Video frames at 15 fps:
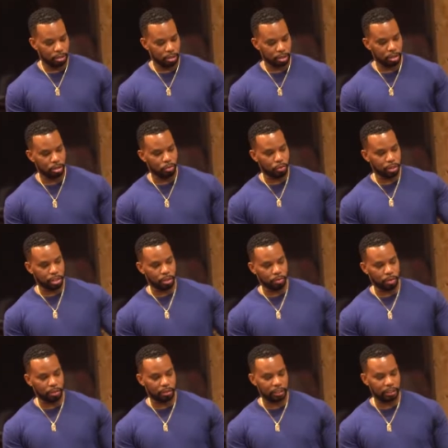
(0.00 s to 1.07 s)
in the rich and
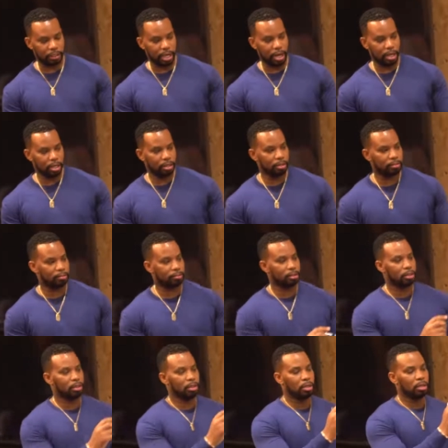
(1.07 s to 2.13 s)
wealthy side,
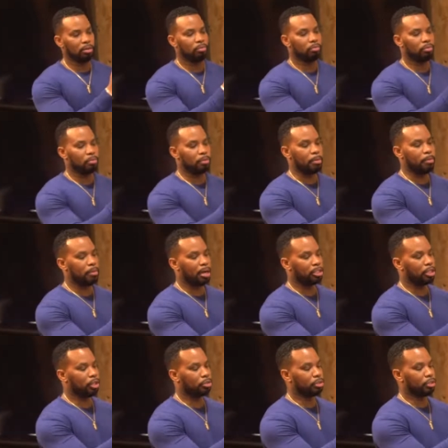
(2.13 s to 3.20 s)
remember I
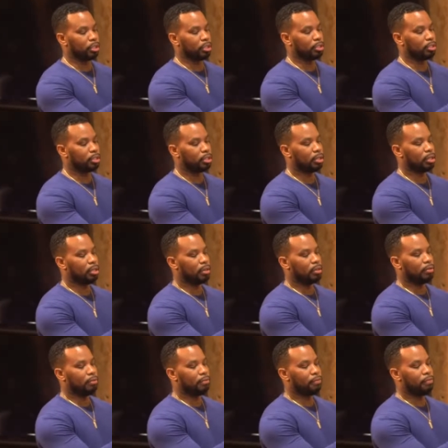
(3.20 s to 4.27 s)
told you this.
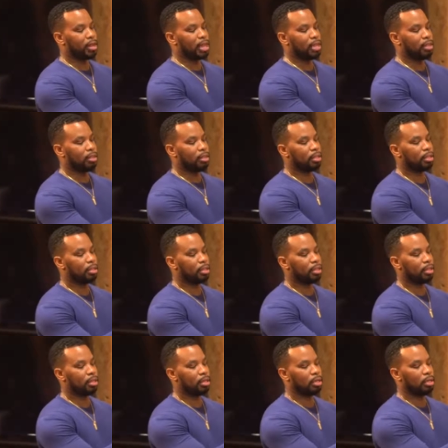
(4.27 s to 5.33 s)
Faith
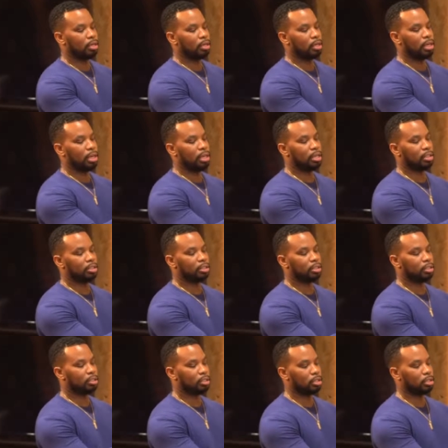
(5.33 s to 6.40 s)

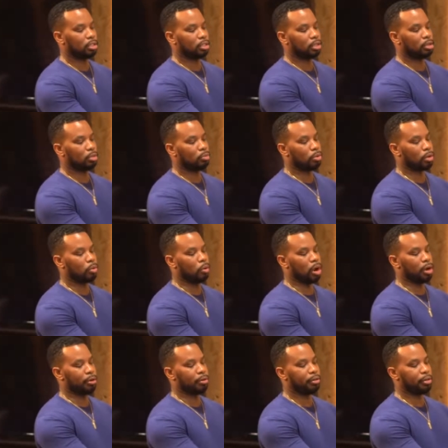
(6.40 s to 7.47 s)
is
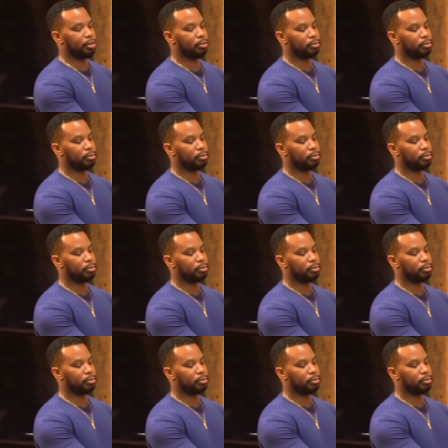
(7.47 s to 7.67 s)
required.